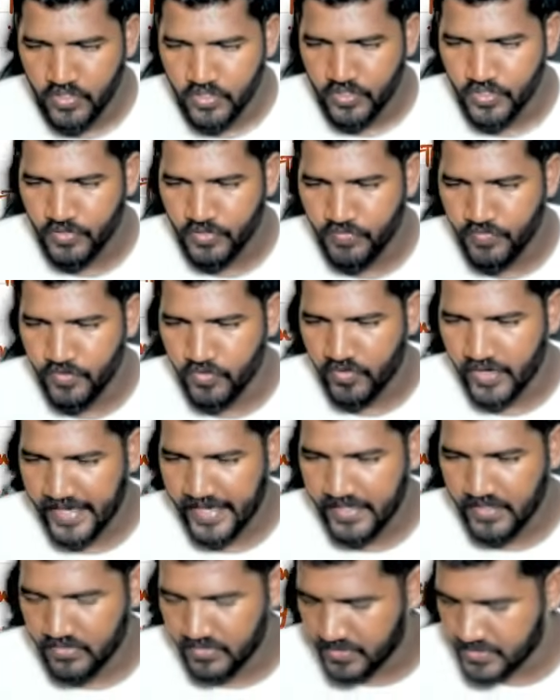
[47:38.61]
If you
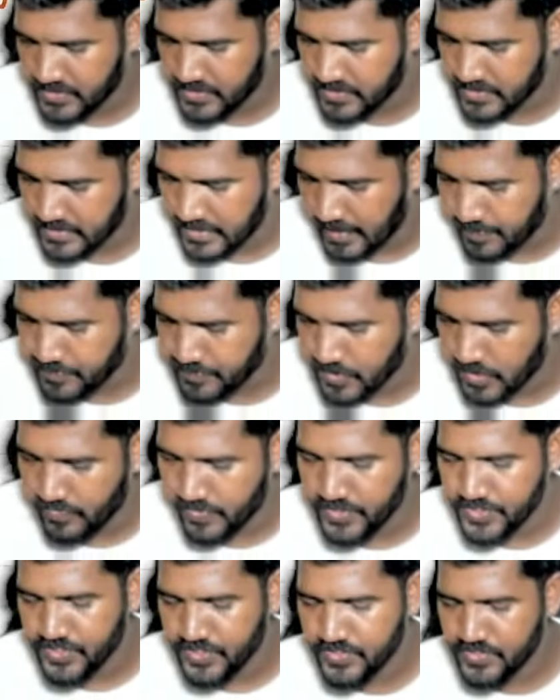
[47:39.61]
write these
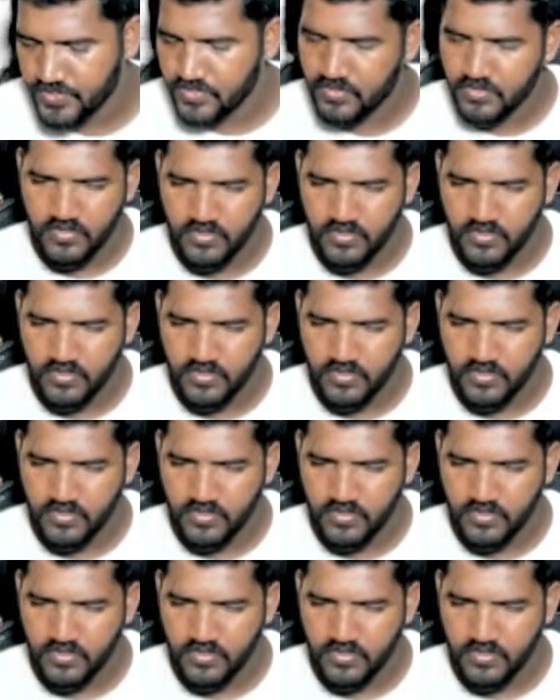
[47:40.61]
observations,